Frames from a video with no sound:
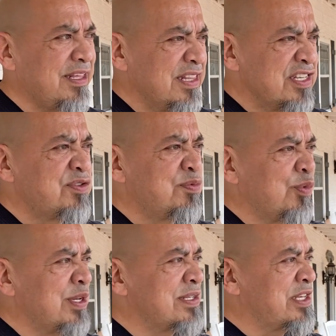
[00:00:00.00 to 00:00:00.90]
This
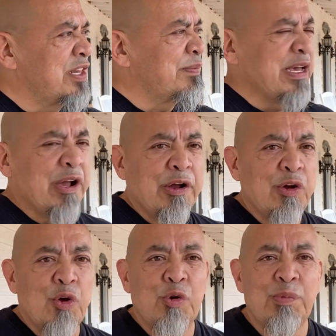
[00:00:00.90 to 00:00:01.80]
was going to be our
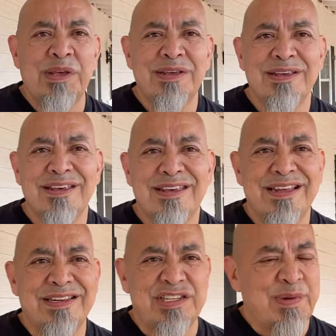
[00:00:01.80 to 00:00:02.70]
home.
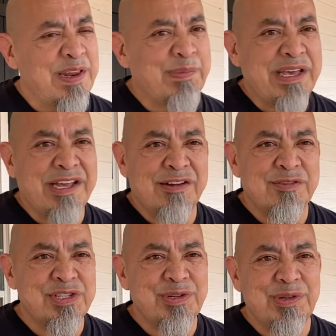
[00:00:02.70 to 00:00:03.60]
Just wind up being here a
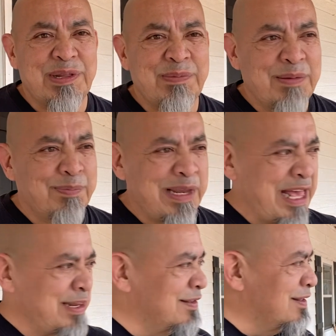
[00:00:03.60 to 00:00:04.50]
little sooner than planned.